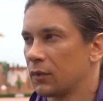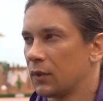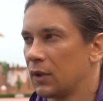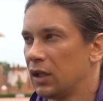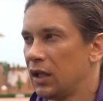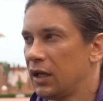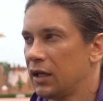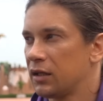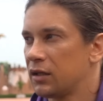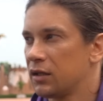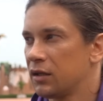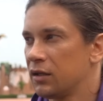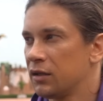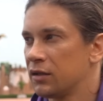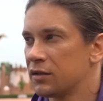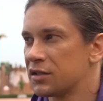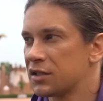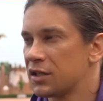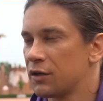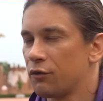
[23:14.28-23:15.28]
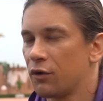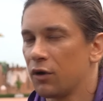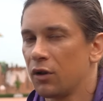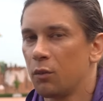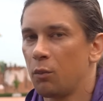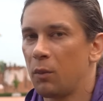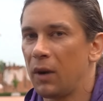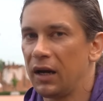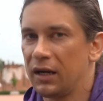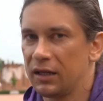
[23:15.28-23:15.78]
like uh,
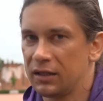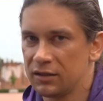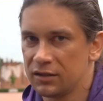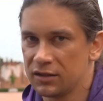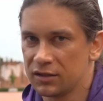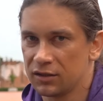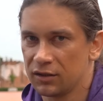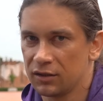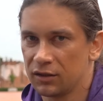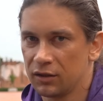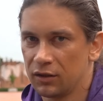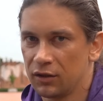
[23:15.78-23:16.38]
several months